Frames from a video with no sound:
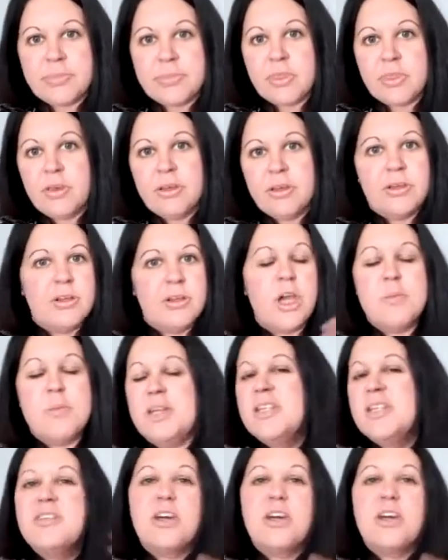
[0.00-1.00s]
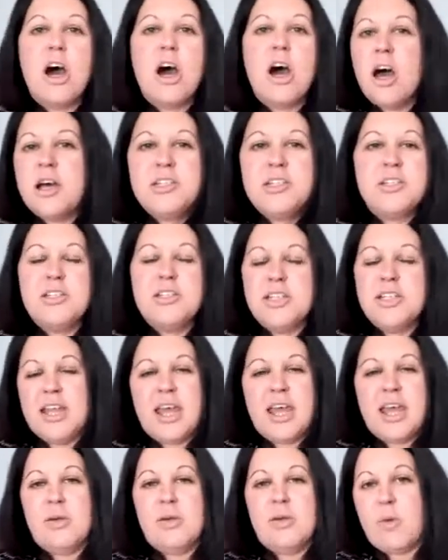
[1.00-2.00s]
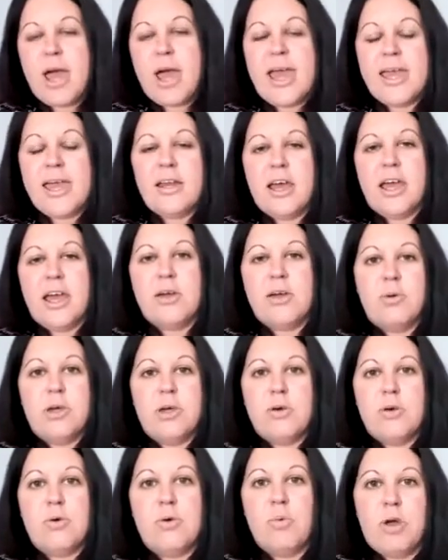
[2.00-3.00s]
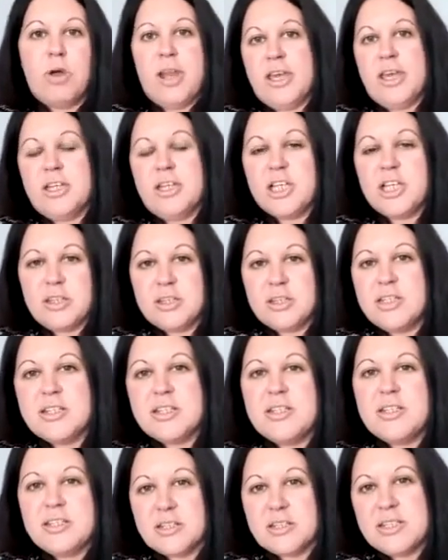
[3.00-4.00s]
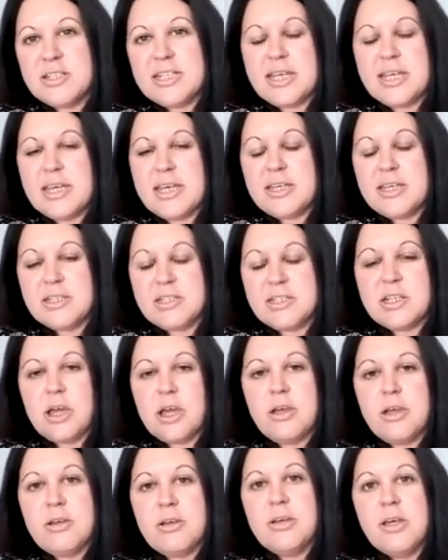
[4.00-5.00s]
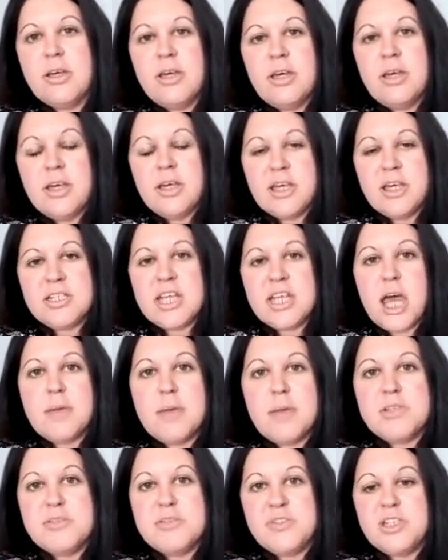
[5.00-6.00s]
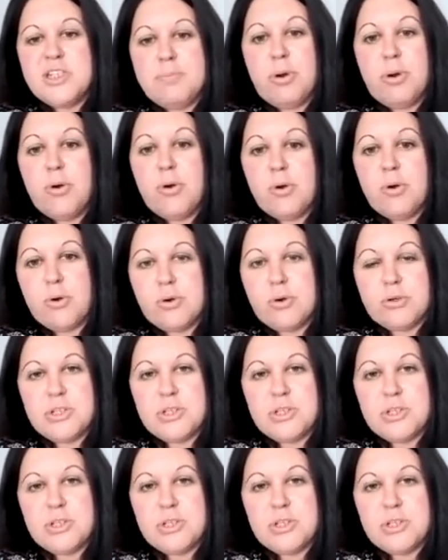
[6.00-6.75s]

nobody's guarded in any way. Like we all want each other to succeed. So in terms of support,